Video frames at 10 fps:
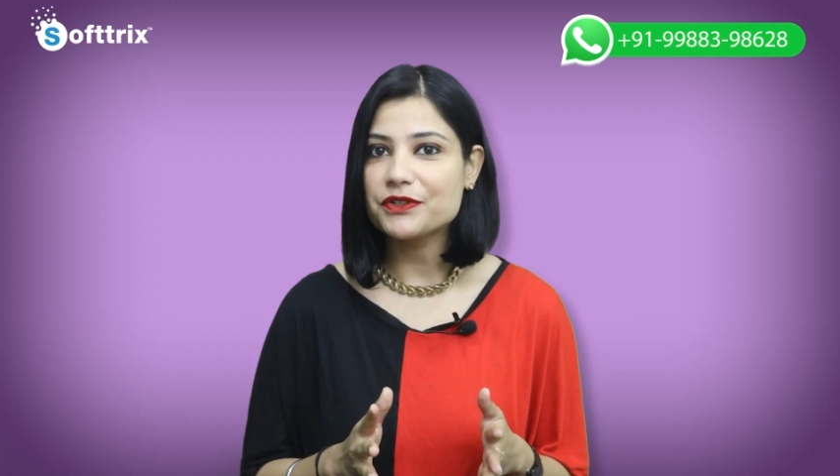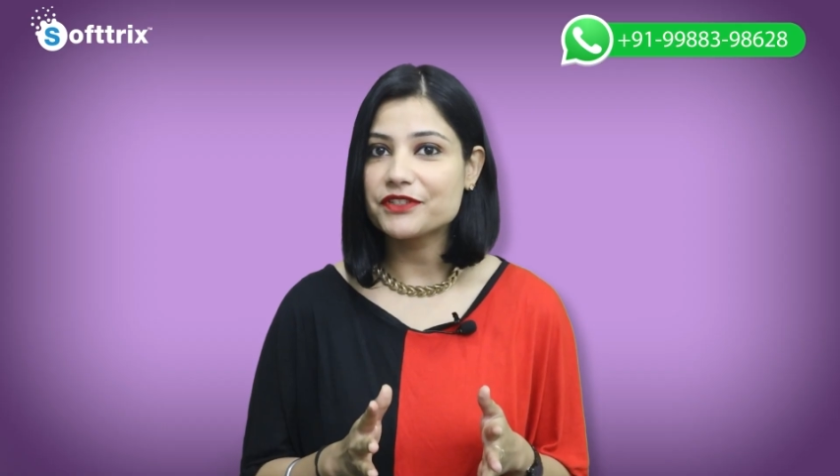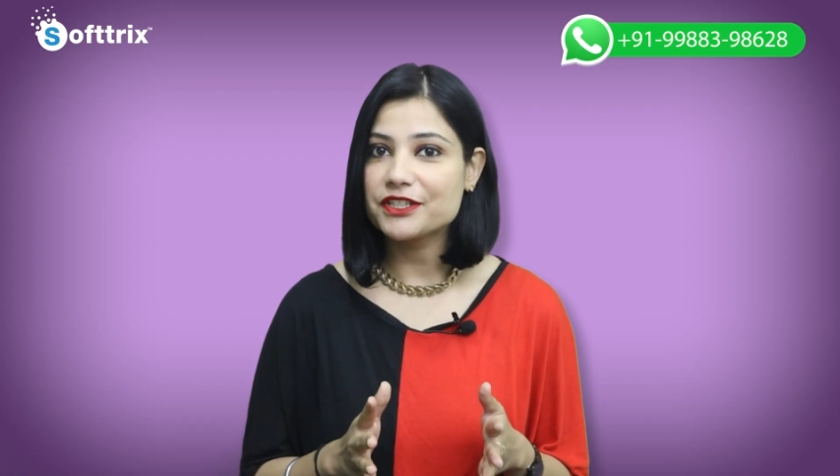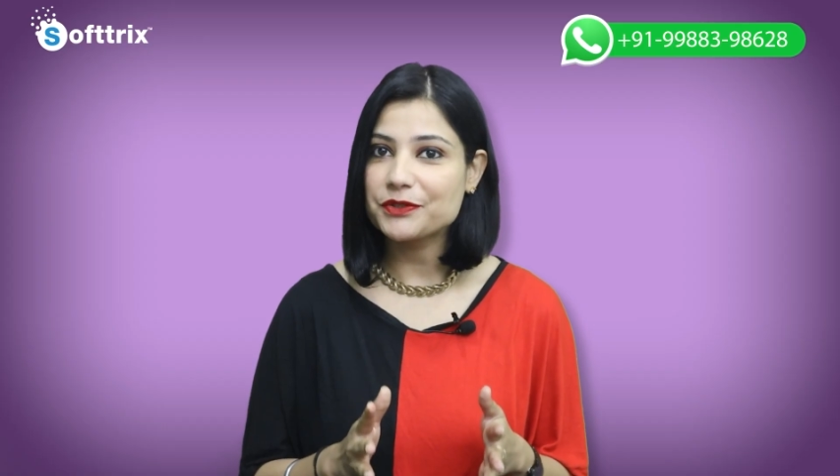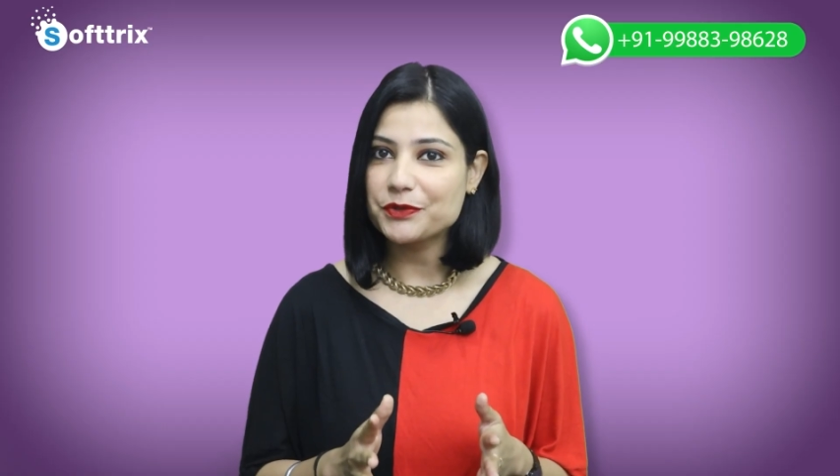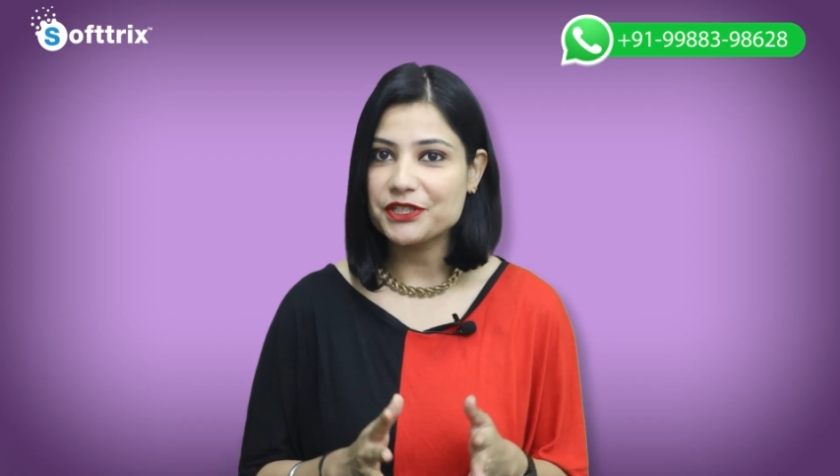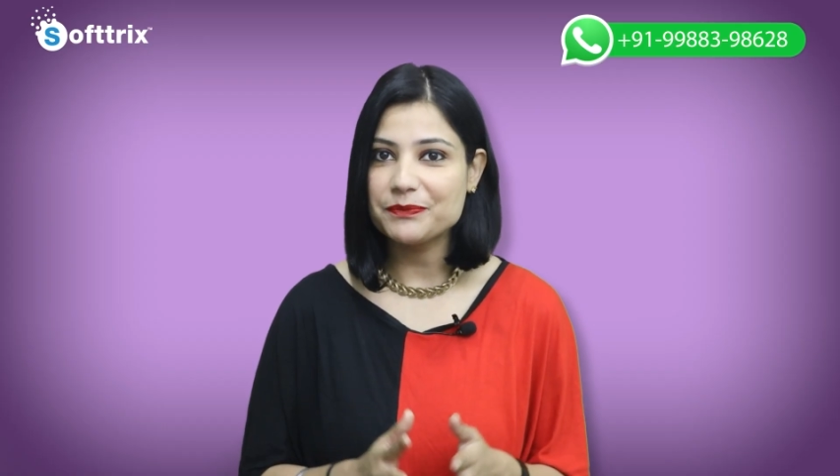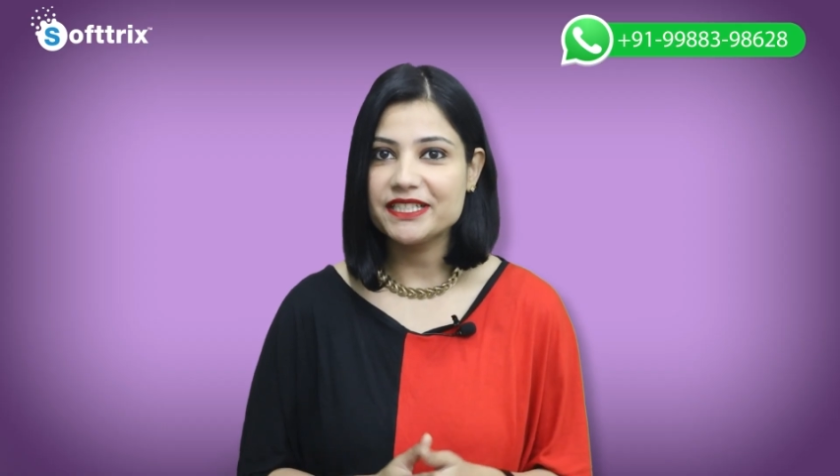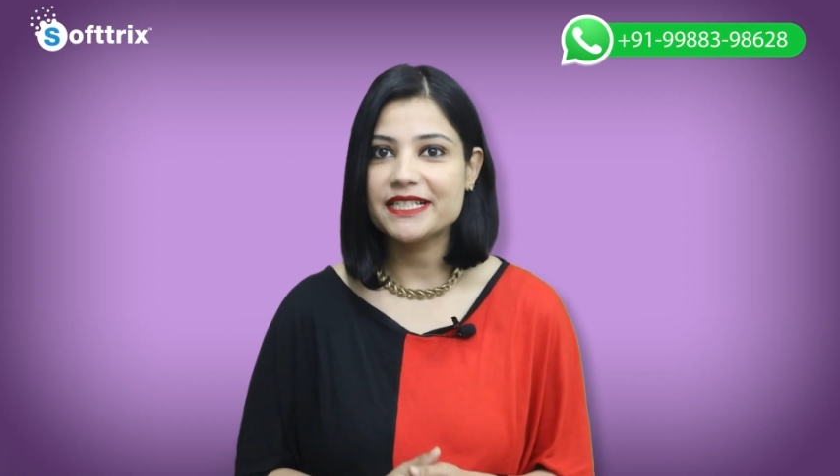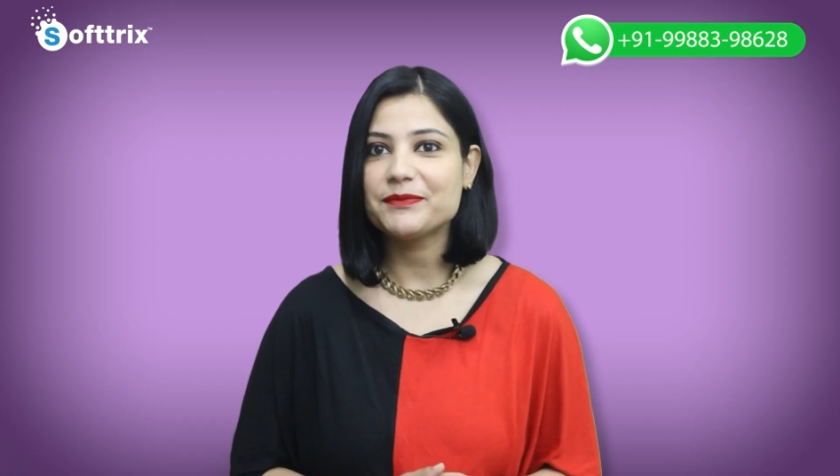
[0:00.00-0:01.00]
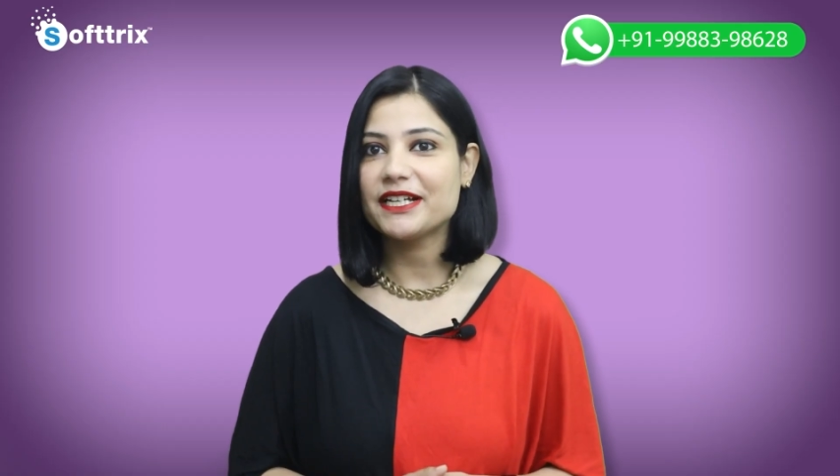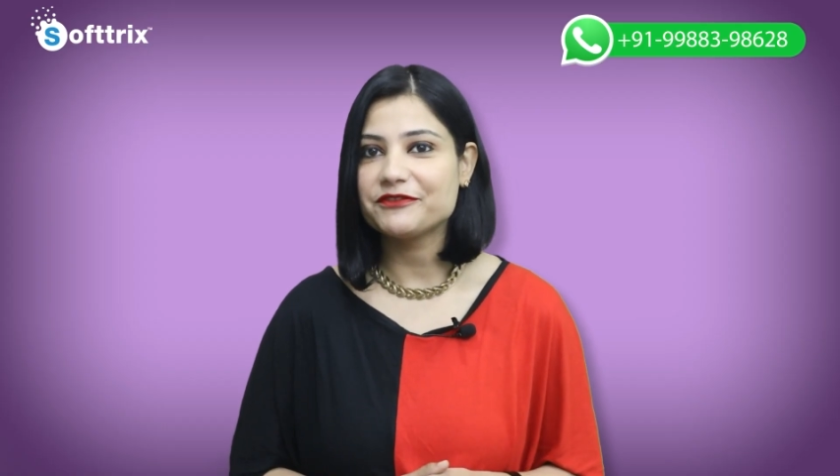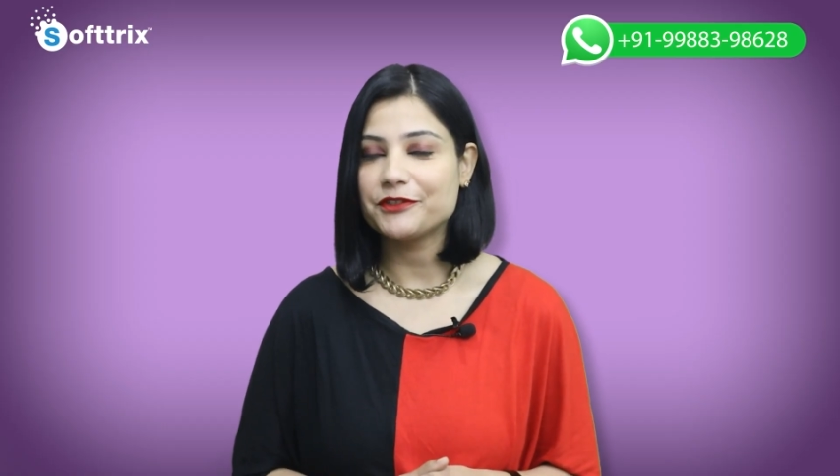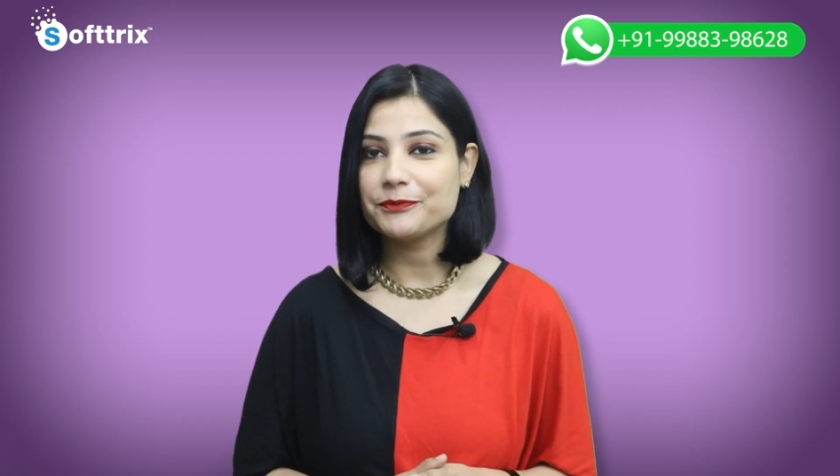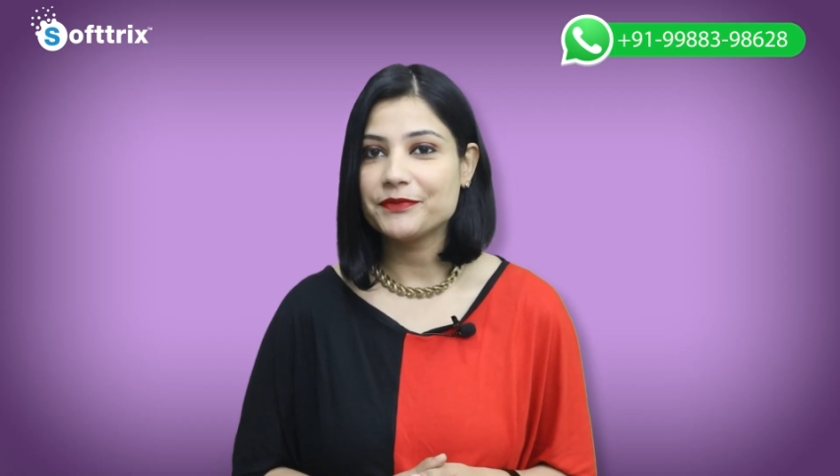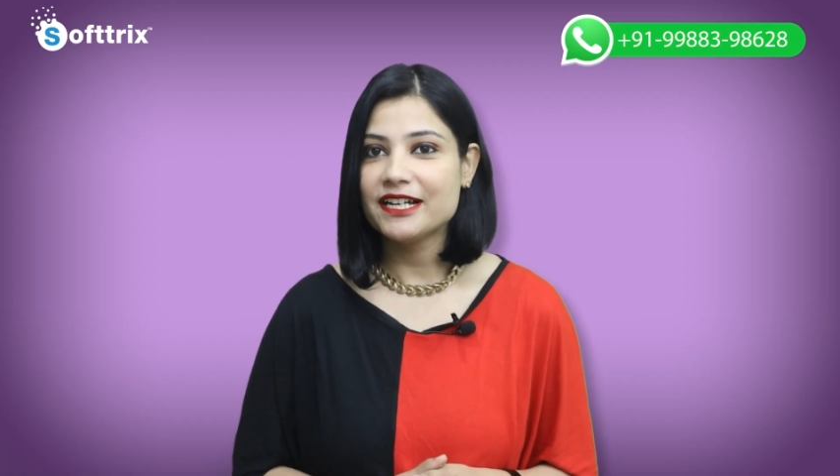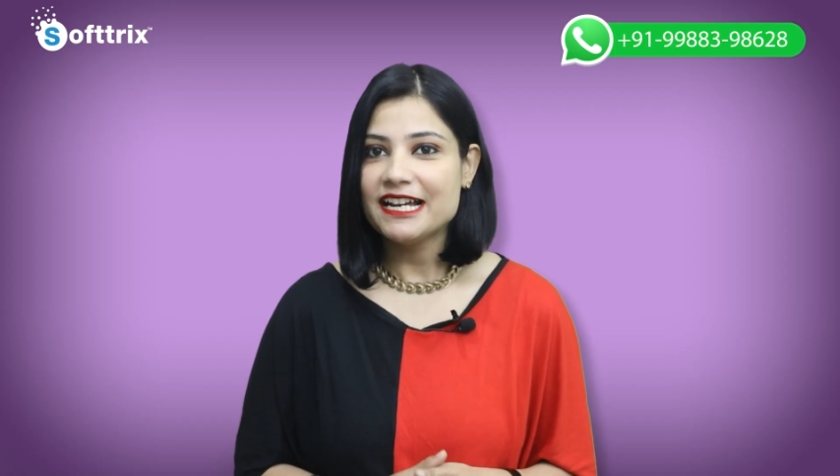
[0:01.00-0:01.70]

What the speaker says: of the social media platform.